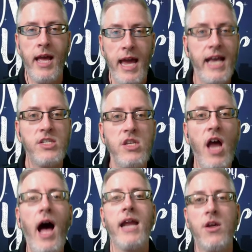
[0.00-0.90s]
is
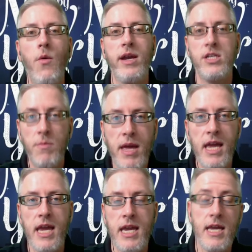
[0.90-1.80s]
not going to
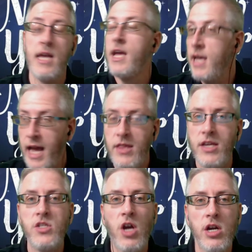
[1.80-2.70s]
be, at
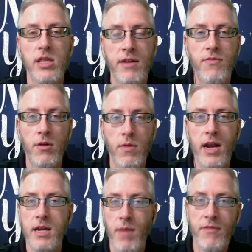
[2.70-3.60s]
least certainly for
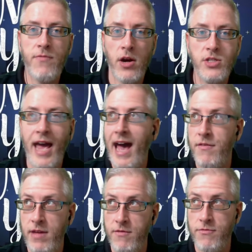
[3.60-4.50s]
running my first half
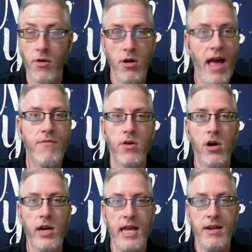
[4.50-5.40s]
in
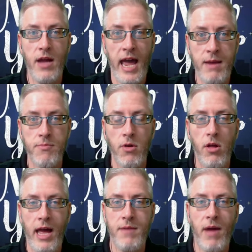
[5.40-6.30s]
forever in April
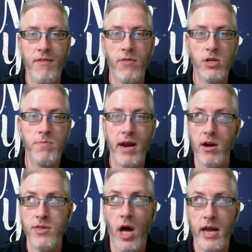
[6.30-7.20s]
and my first
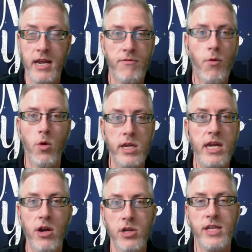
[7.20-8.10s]
marathon in 4
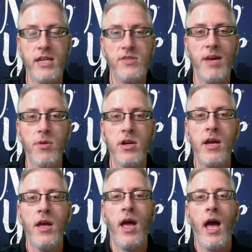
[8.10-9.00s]
years in December.
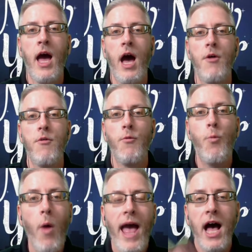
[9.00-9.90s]

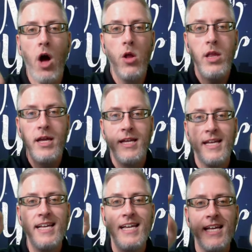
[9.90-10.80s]
Well
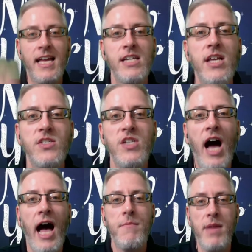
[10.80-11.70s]
does
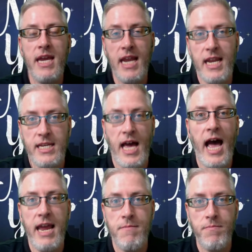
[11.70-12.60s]
not mean any
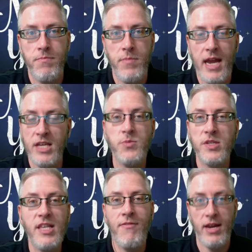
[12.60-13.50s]
time, any
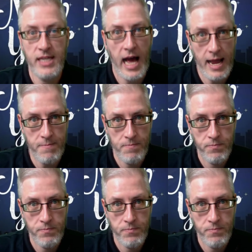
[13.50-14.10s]
specific time.